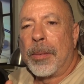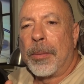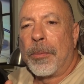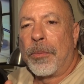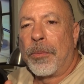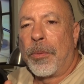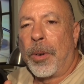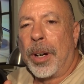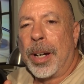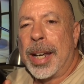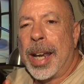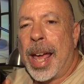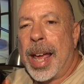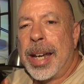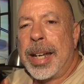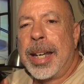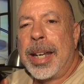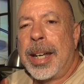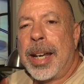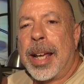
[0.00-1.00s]
for
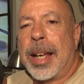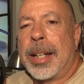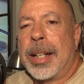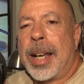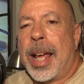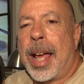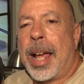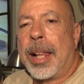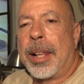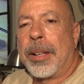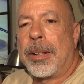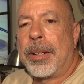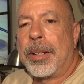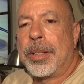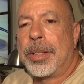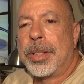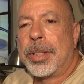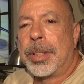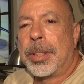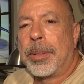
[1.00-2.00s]

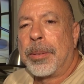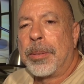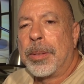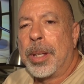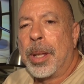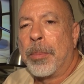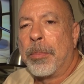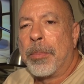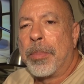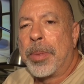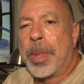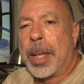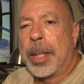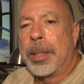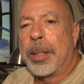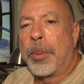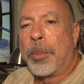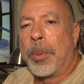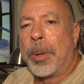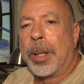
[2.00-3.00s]
$99, the
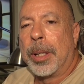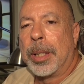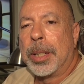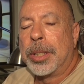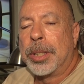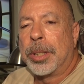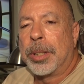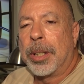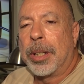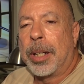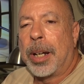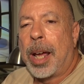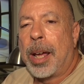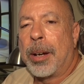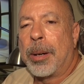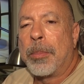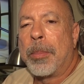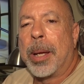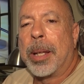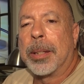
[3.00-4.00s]
thing that really stood
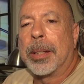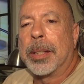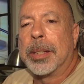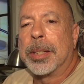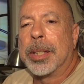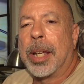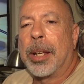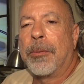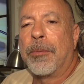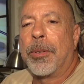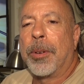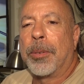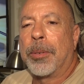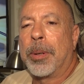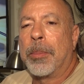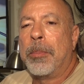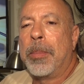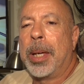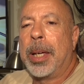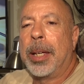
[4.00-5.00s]
out about this
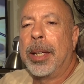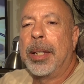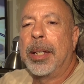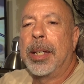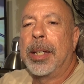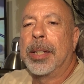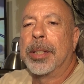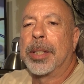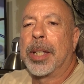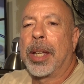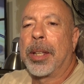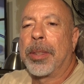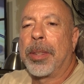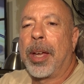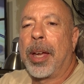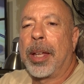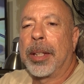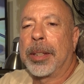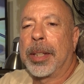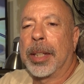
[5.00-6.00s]
headphone to me is I
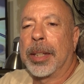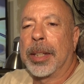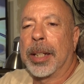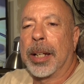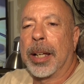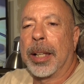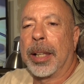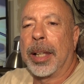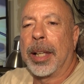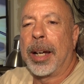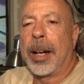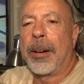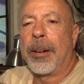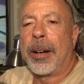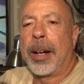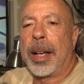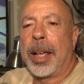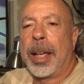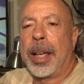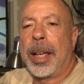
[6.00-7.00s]
thought that the
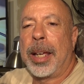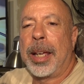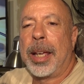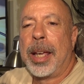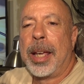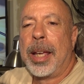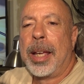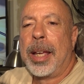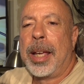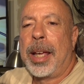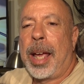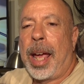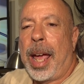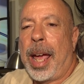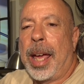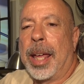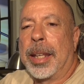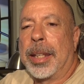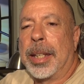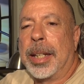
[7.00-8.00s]
clarity
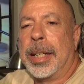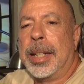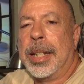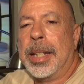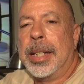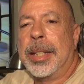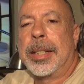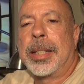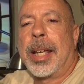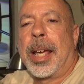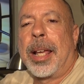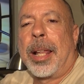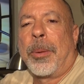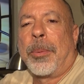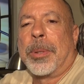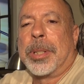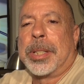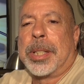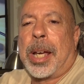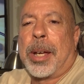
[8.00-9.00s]
and the
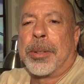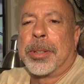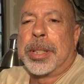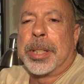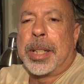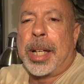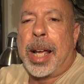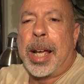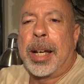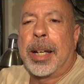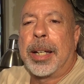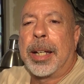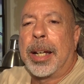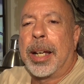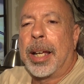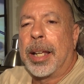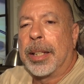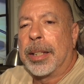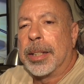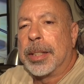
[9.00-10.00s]
detail was
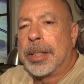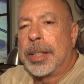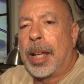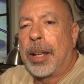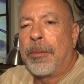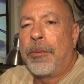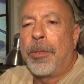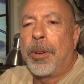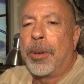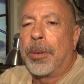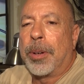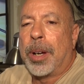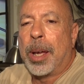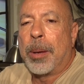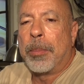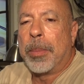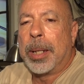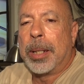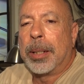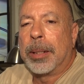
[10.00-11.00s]
outstanding on this headphone.
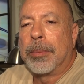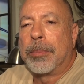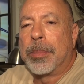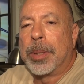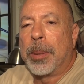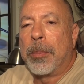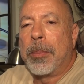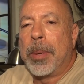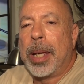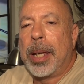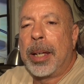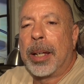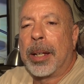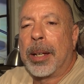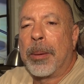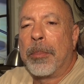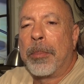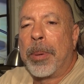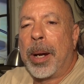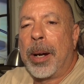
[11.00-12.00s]
I mean, to me, it
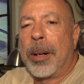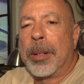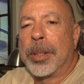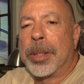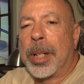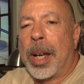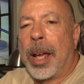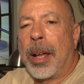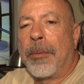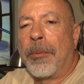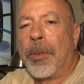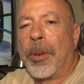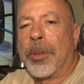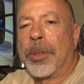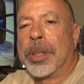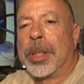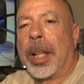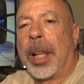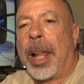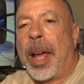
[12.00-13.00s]
compares to
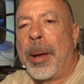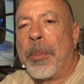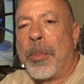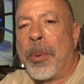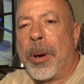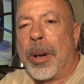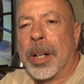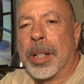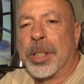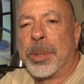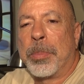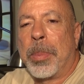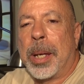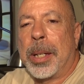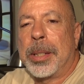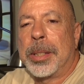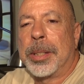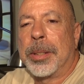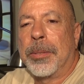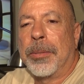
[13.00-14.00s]
headphones a lot more
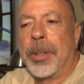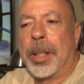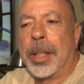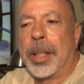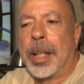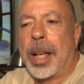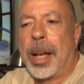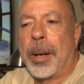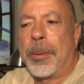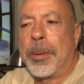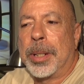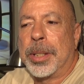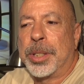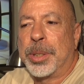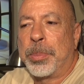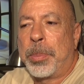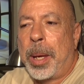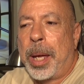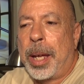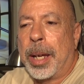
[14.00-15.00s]
expensive in that
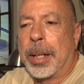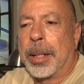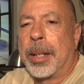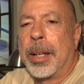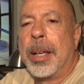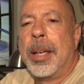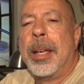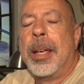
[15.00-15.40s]
respect.